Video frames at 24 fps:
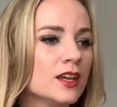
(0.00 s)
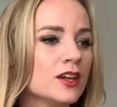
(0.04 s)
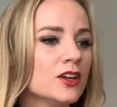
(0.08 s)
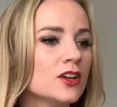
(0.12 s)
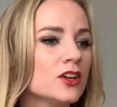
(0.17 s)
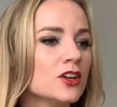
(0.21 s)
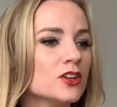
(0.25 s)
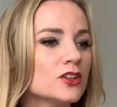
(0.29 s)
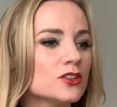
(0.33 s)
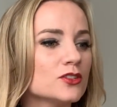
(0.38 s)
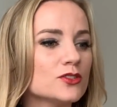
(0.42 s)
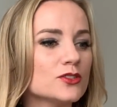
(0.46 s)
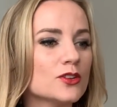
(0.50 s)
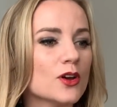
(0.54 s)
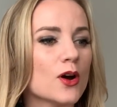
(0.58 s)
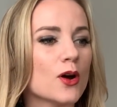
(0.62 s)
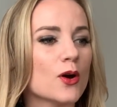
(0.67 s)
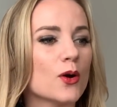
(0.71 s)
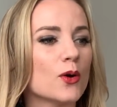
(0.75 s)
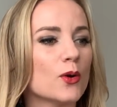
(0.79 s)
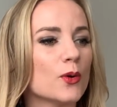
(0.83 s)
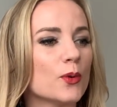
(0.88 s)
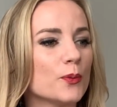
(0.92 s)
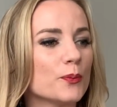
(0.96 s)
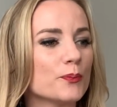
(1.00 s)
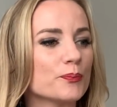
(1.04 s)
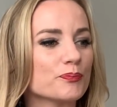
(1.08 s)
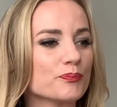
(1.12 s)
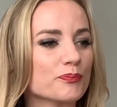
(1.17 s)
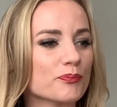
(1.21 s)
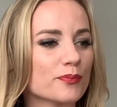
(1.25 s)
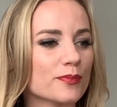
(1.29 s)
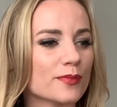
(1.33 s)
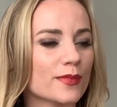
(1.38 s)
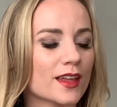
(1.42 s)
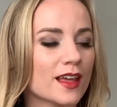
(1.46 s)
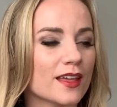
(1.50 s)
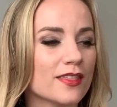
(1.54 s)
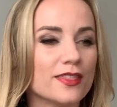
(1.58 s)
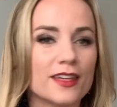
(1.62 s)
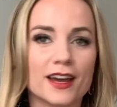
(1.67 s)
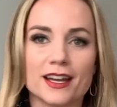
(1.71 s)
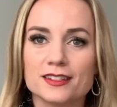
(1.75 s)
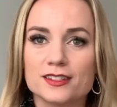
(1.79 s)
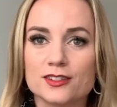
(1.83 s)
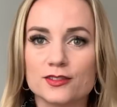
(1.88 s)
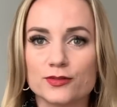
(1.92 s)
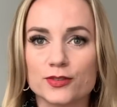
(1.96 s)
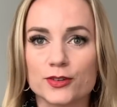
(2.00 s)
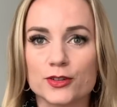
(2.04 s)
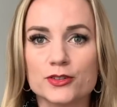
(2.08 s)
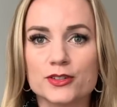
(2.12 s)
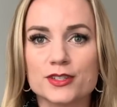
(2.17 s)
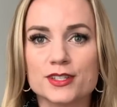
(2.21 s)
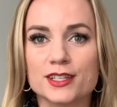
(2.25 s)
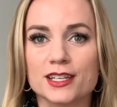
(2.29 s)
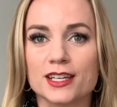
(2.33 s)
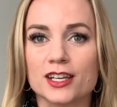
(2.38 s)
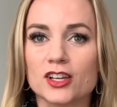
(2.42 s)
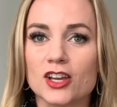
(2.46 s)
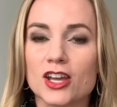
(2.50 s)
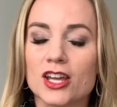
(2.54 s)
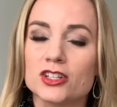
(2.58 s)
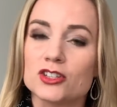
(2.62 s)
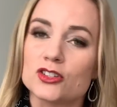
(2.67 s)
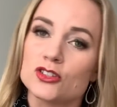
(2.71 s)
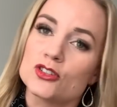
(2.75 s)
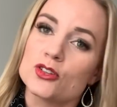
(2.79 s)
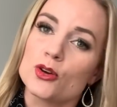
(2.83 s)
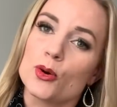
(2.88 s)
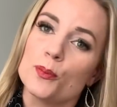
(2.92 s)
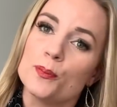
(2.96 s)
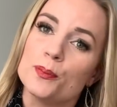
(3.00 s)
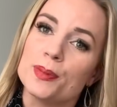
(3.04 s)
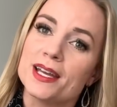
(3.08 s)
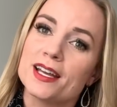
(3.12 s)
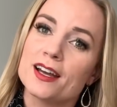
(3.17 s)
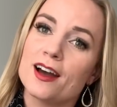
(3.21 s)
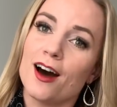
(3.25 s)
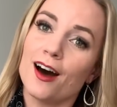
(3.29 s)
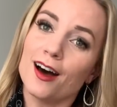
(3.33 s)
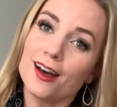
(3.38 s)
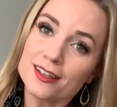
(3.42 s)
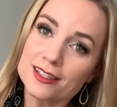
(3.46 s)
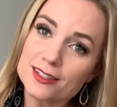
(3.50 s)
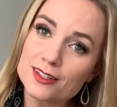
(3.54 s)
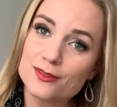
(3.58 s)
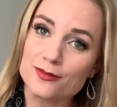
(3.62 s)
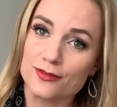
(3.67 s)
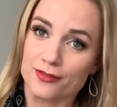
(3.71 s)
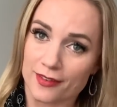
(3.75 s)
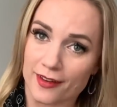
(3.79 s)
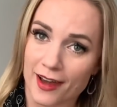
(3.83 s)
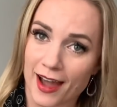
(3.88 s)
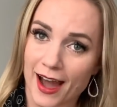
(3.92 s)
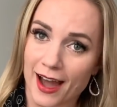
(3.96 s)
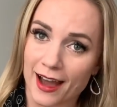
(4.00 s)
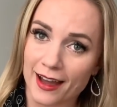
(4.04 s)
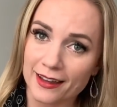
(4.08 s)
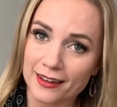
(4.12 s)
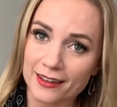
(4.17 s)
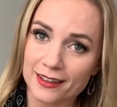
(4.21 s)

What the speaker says: so that's the first thing. And so because of that,